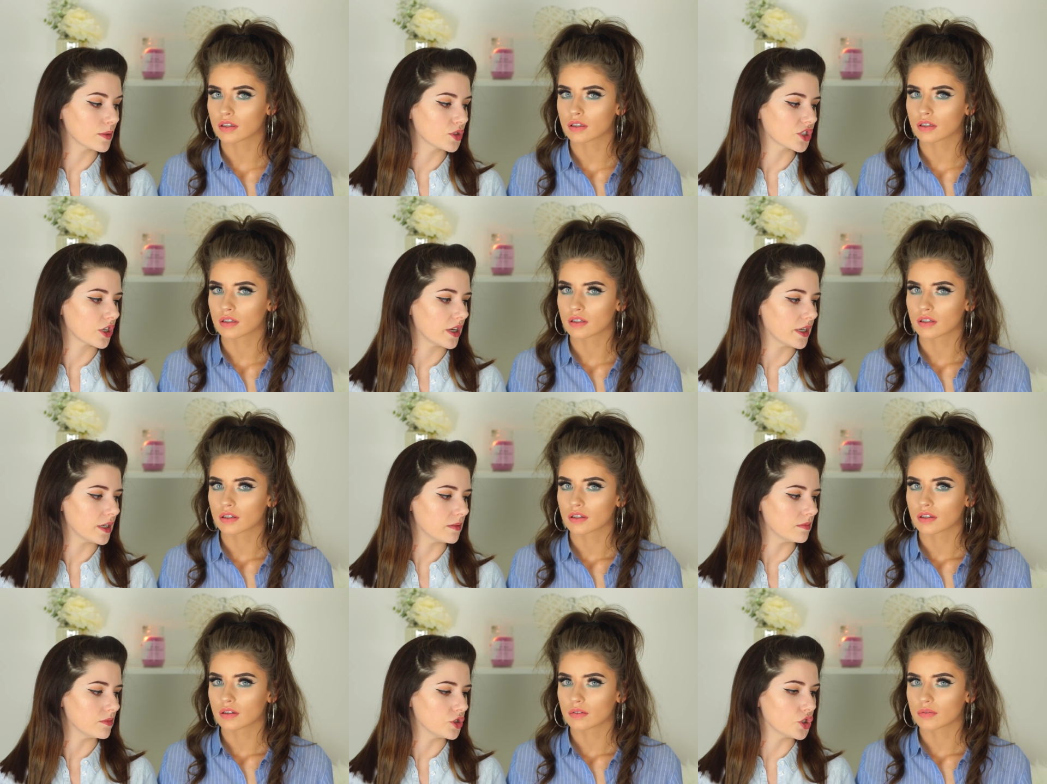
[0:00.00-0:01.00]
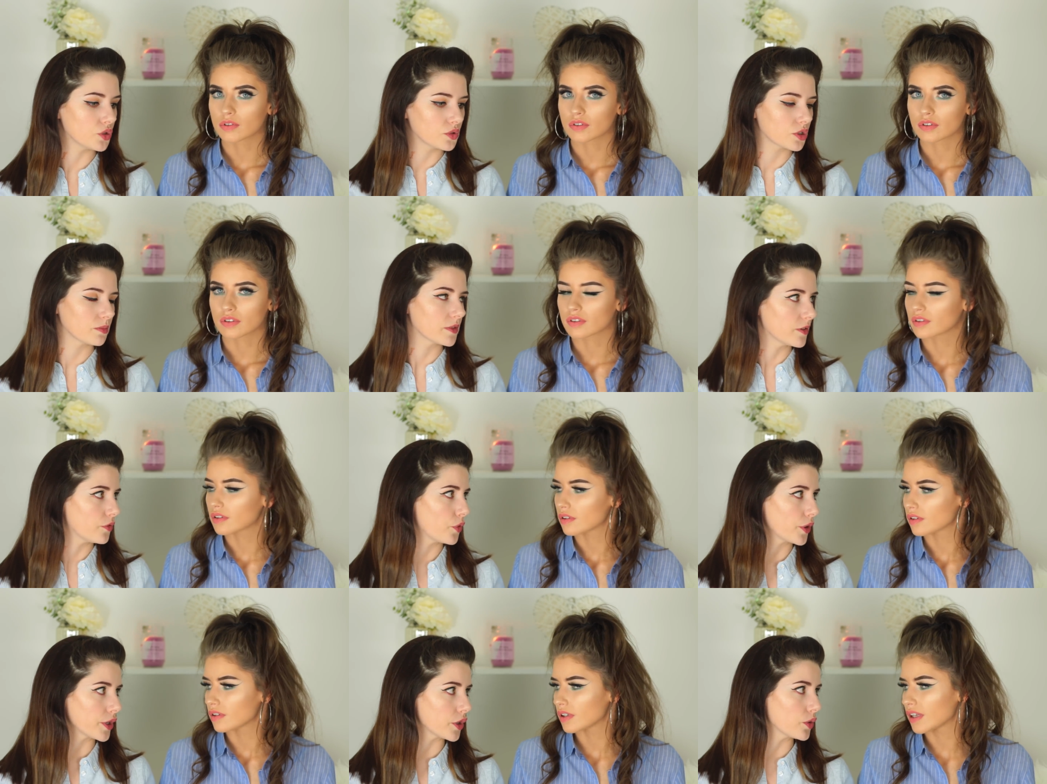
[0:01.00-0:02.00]
Speaker 1: someone to kind of do something
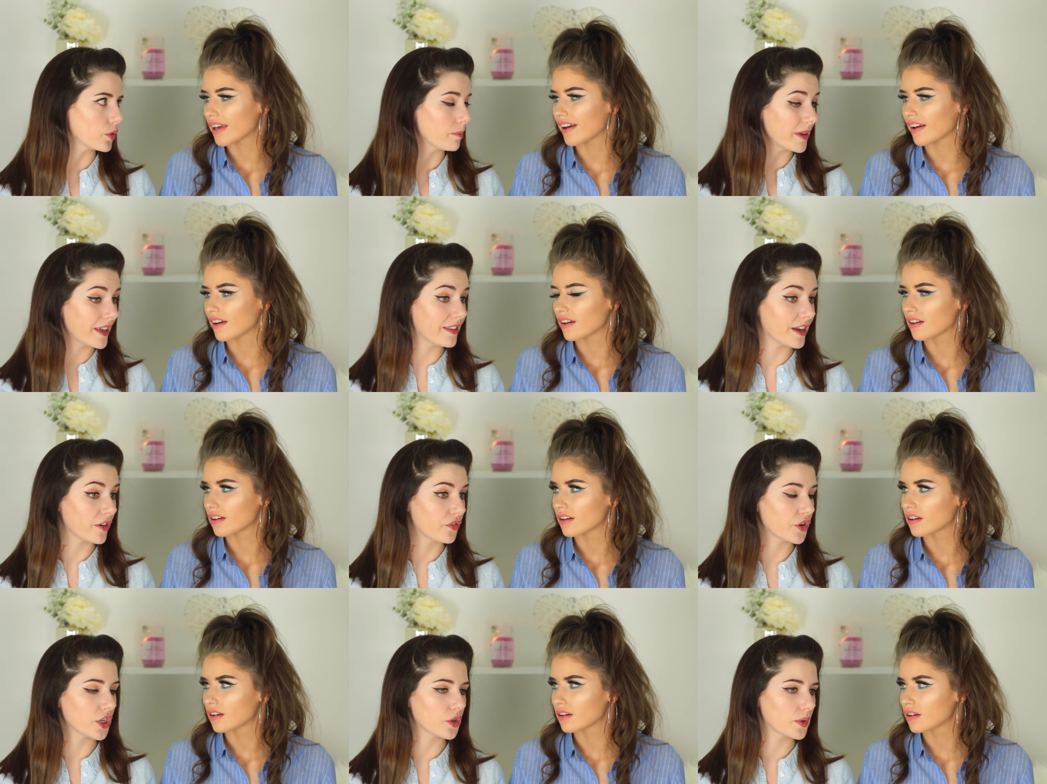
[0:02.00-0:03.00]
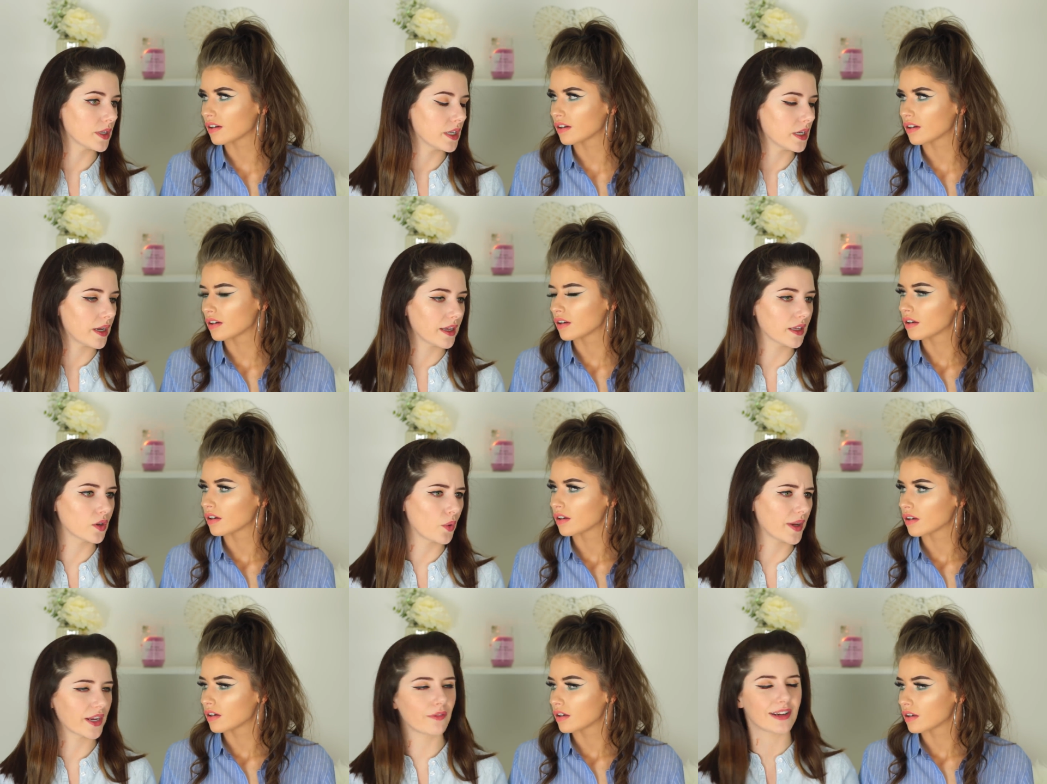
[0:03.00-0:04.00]
for you yeah. be there for you in a you
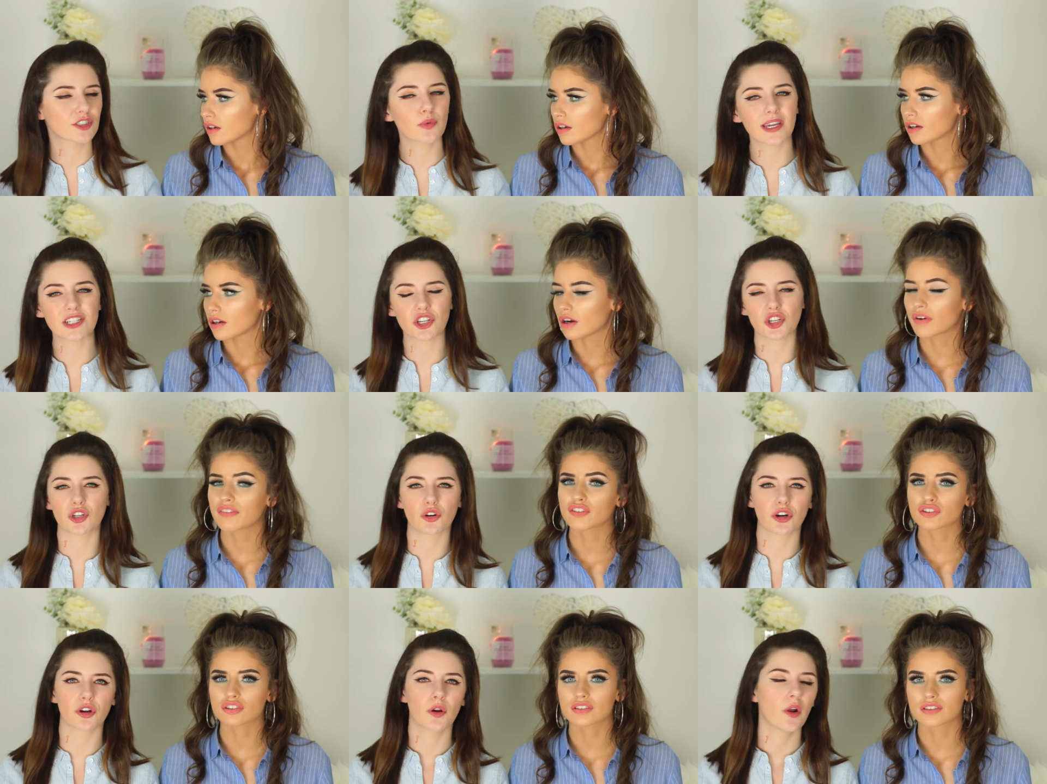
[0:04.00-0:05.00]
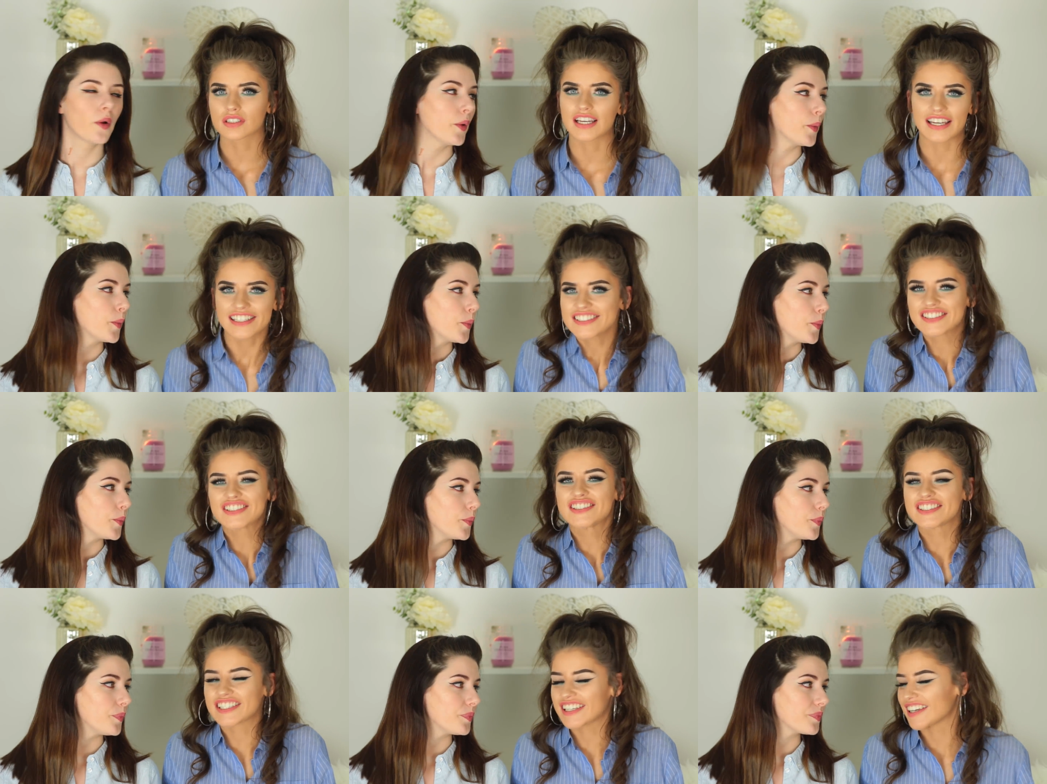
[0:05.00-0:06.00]
know at a graduation or even or... just to
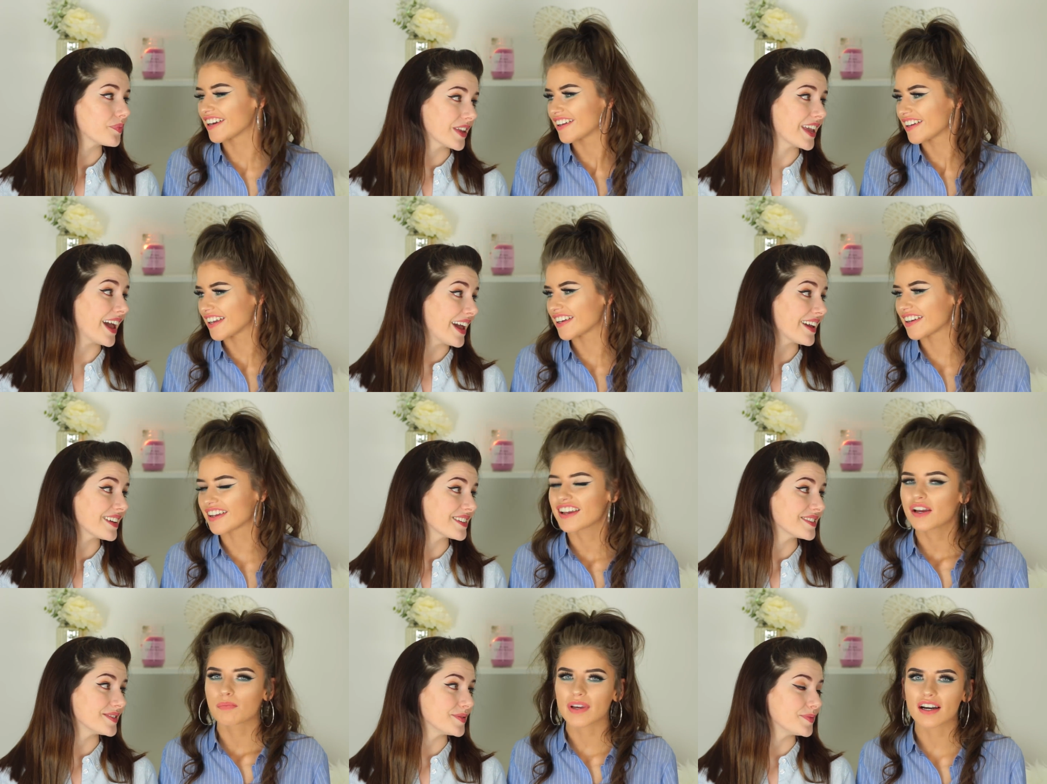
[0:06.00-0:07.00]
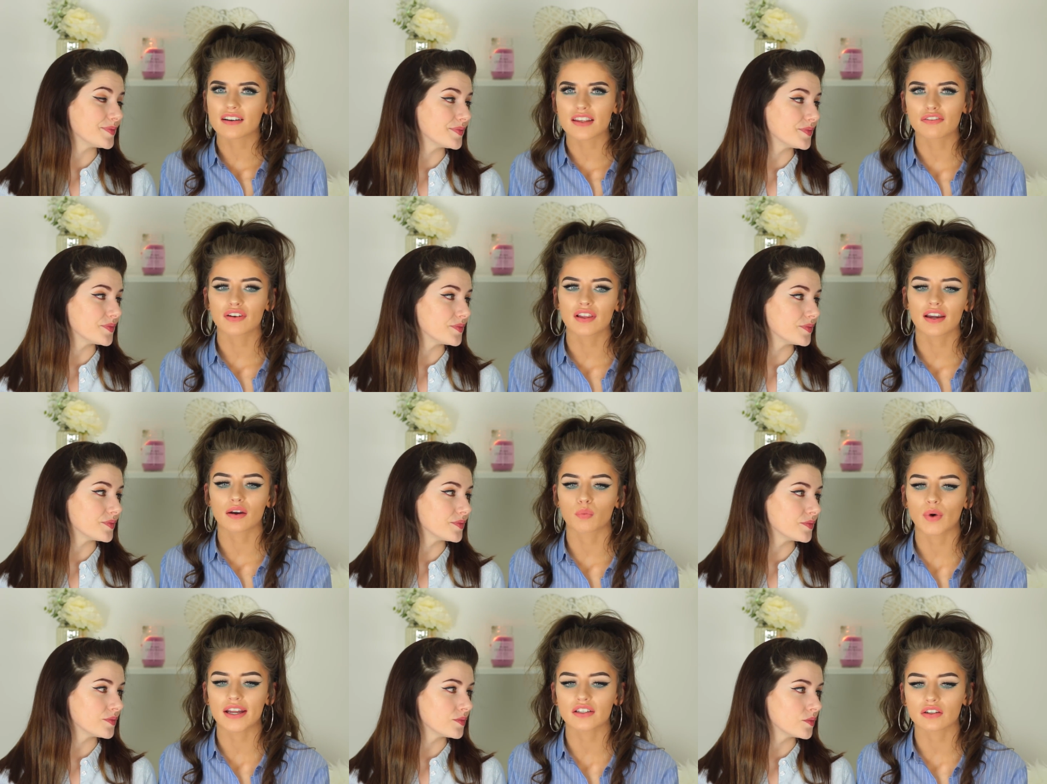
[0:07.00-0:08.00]
listen
Speaker 2: to you yeah because i feel like
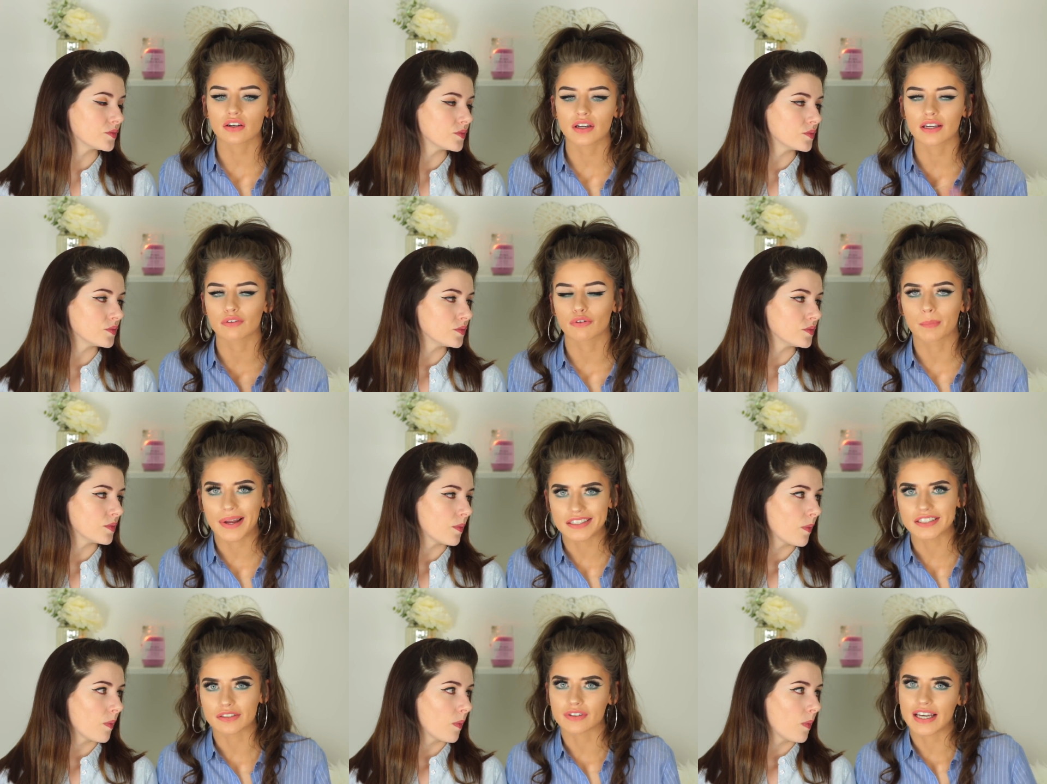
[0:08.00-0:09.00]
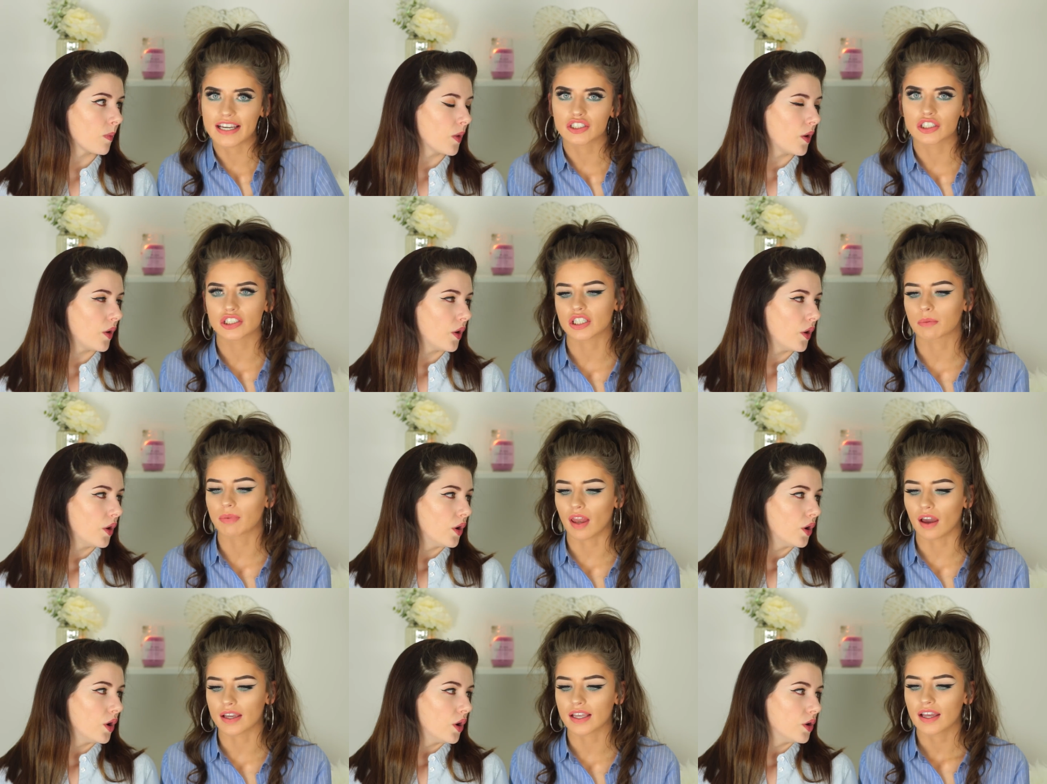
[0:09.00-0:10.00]
when you're in a romantic relationship
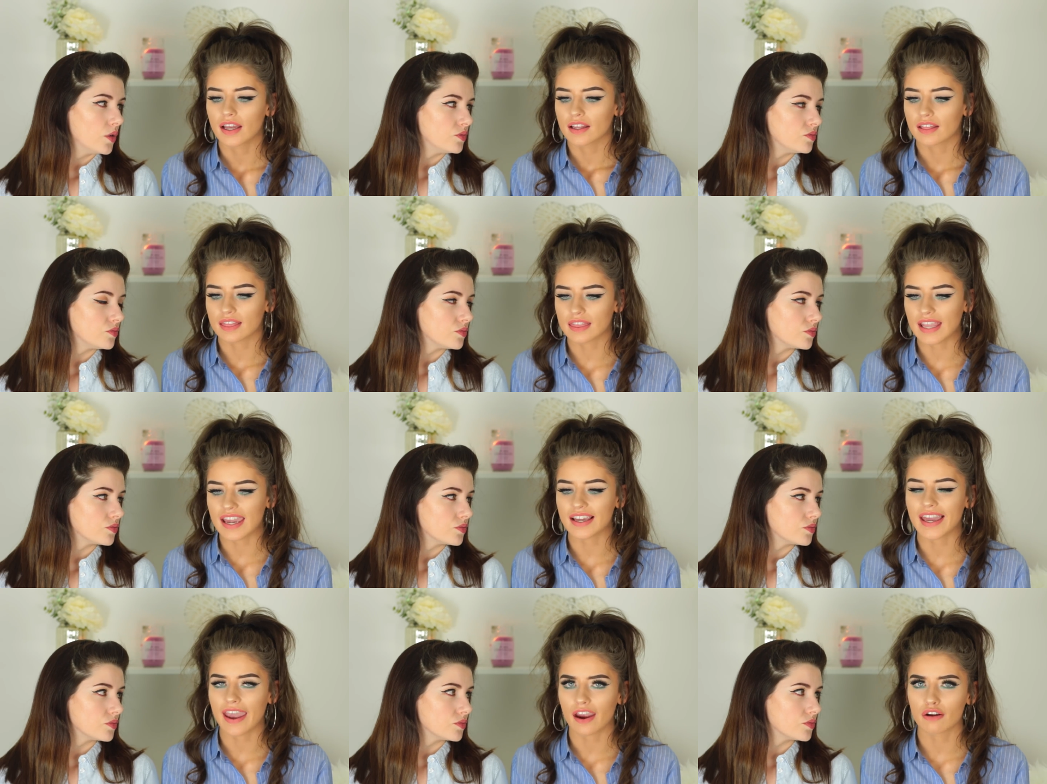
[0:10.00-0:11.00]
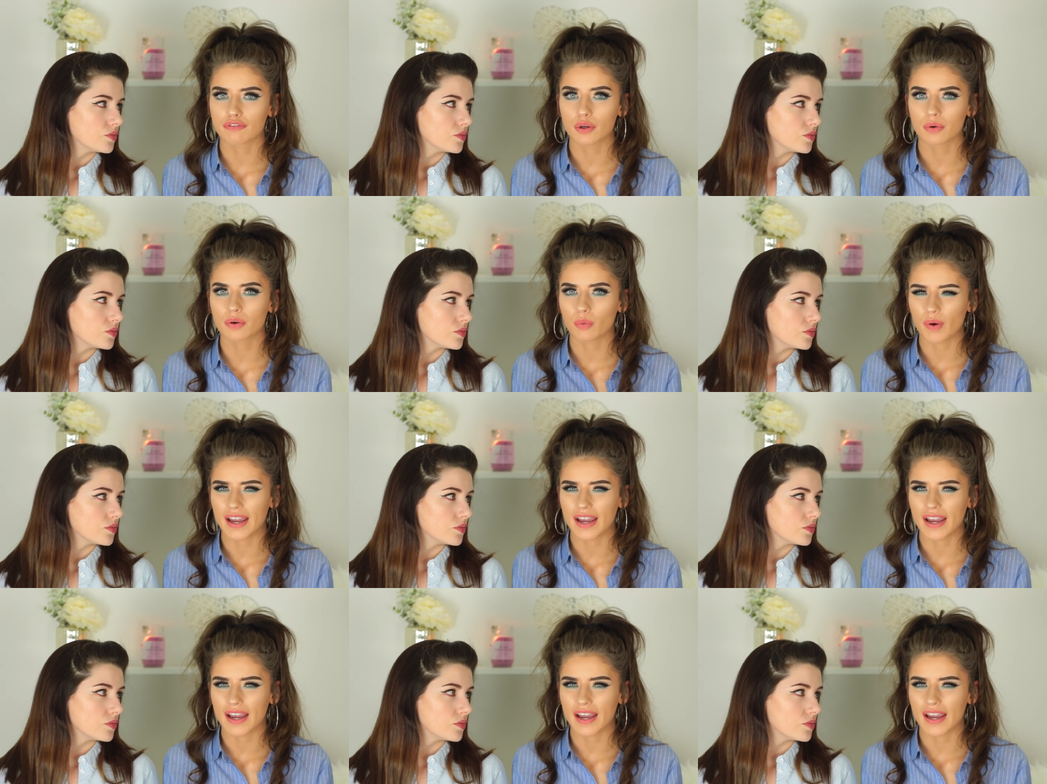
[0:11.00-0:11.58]
like they care for you in a